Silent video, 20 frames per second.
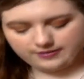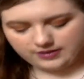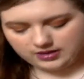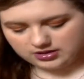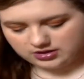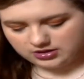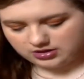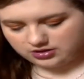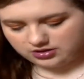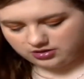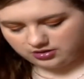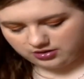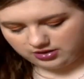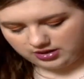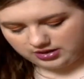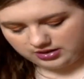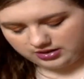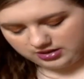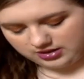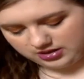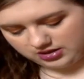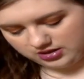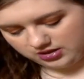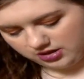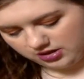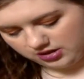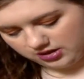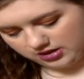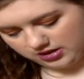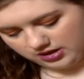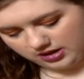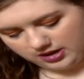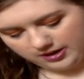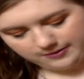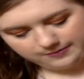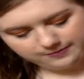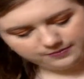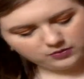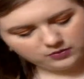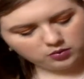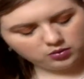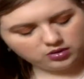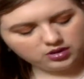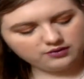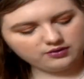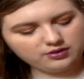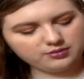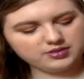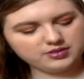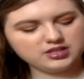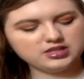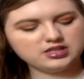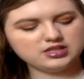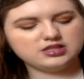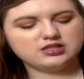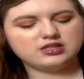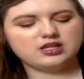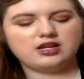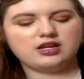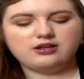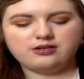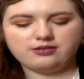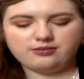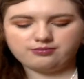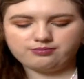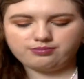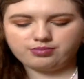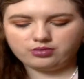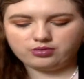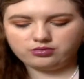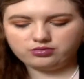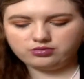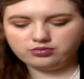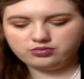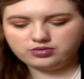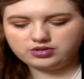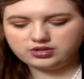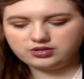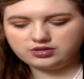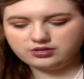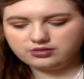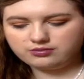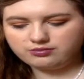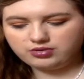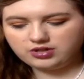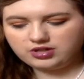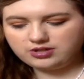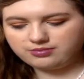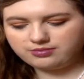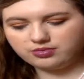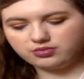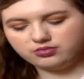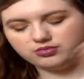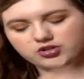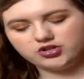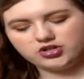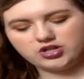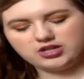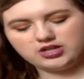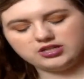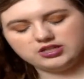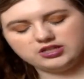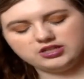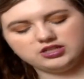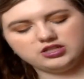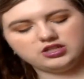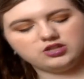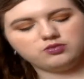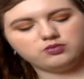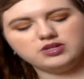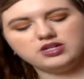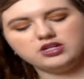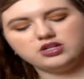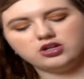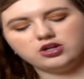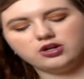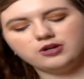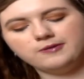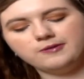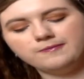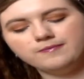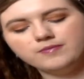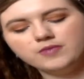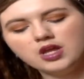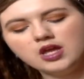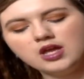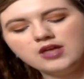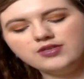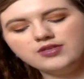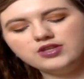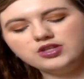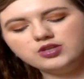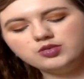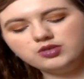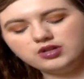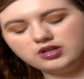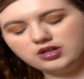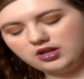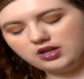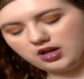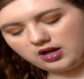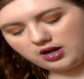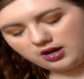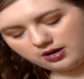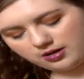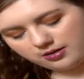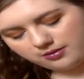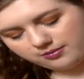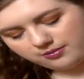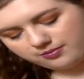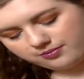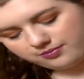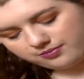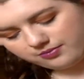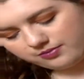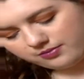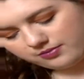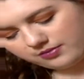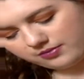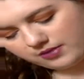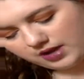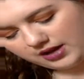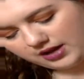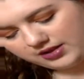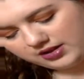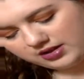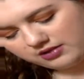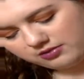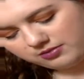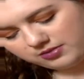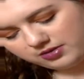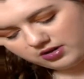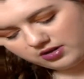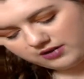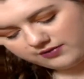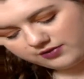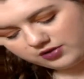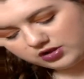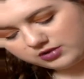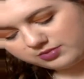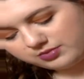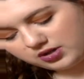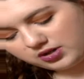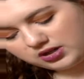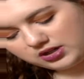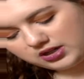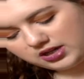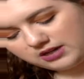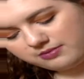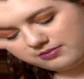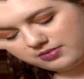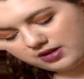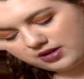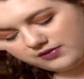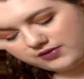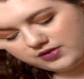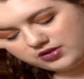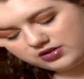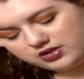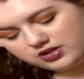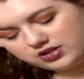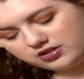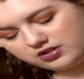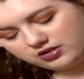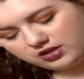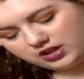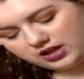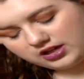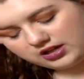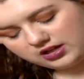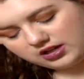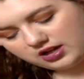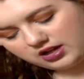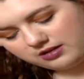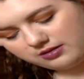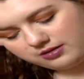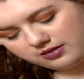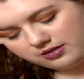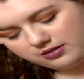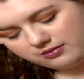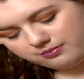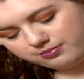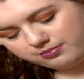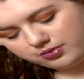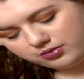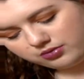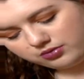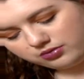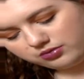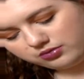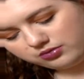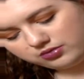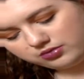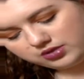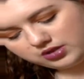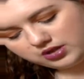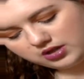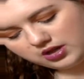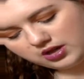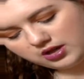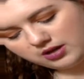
Let's just go ahead and get started. One of them, this is a pretty bold shade. It's in Sweet Tart. This one, I think would be great for springtime, but if you still like a bold